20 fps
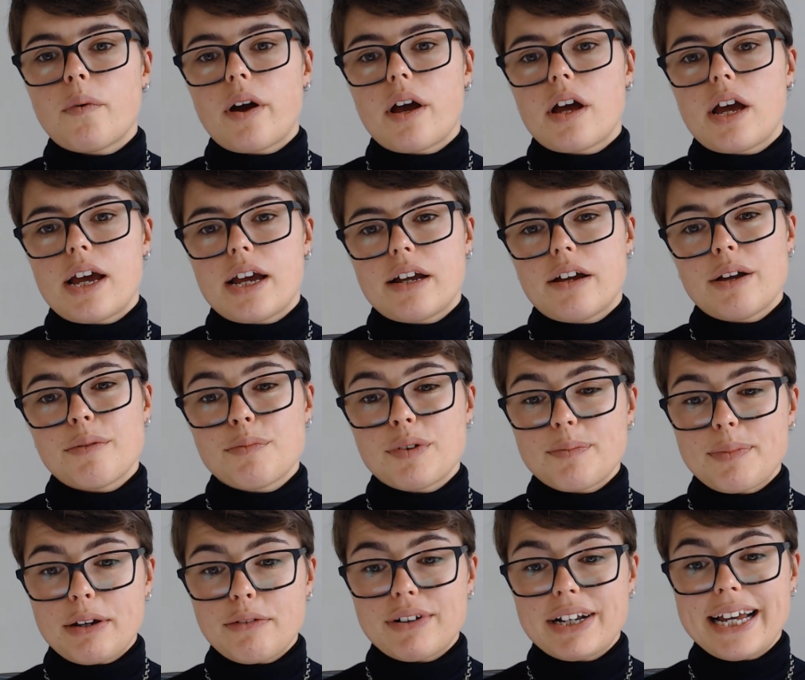it can
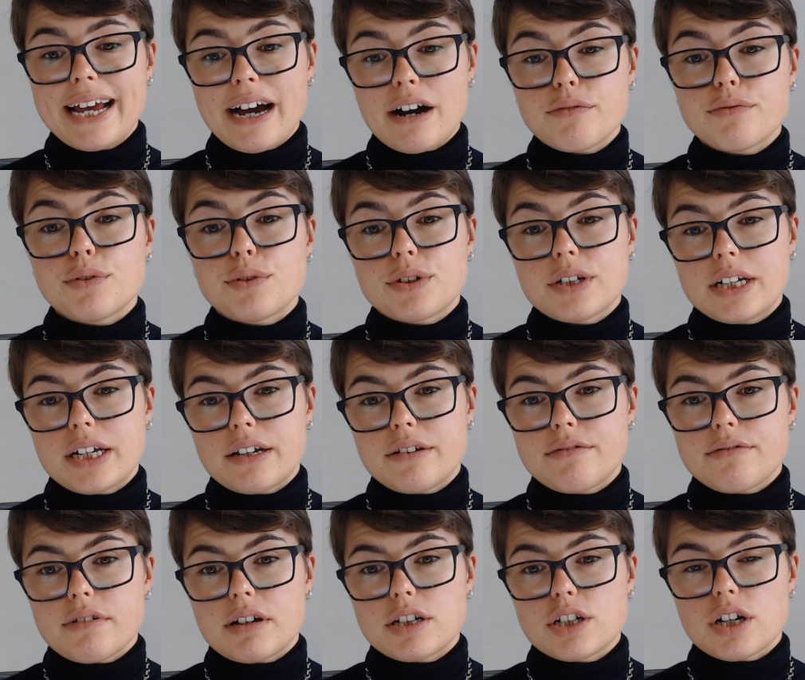be really helpful to give
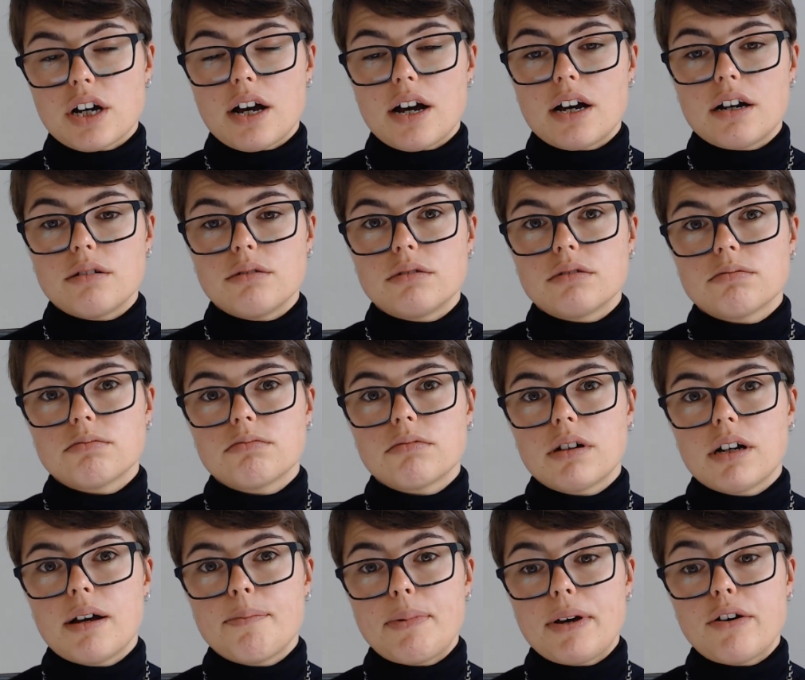a child
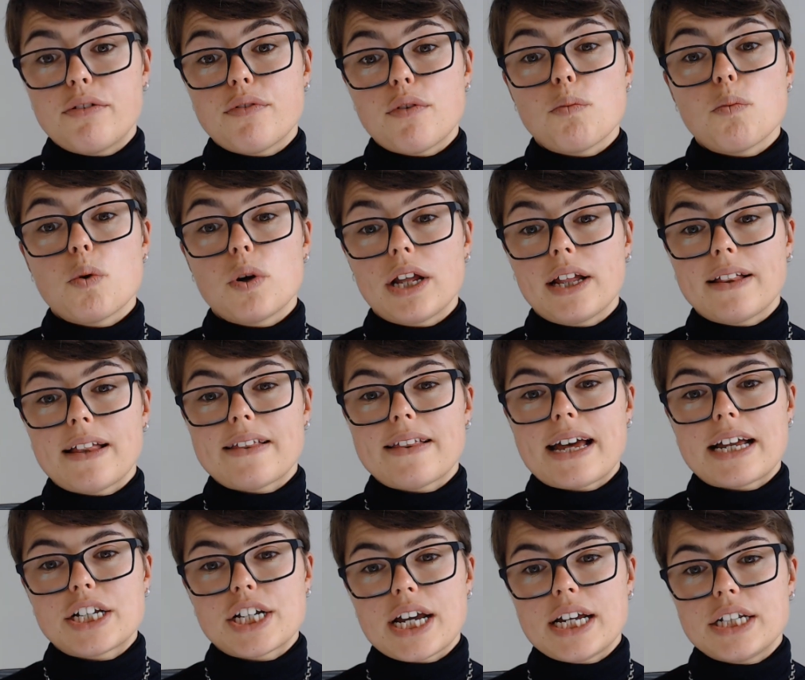a bit of a warning that
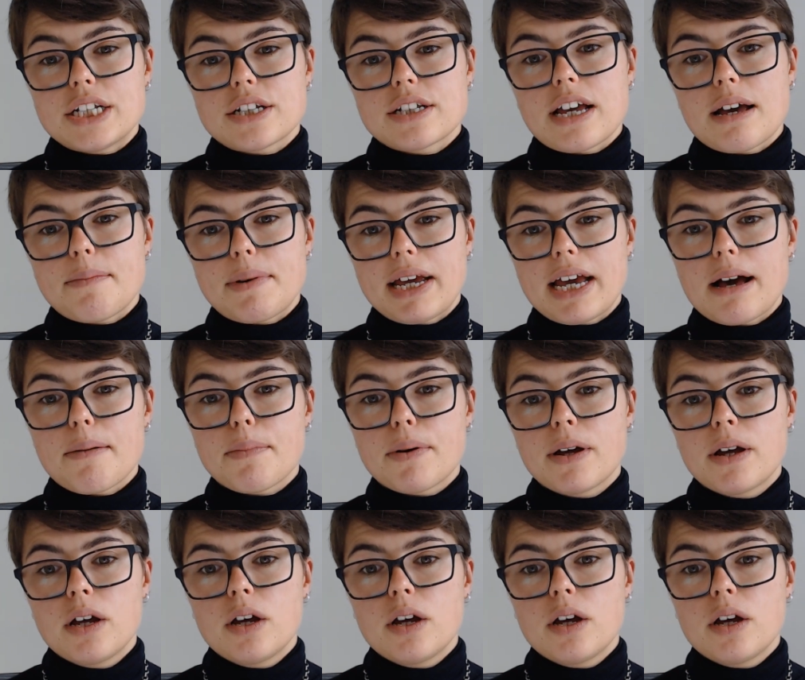that change is coming up.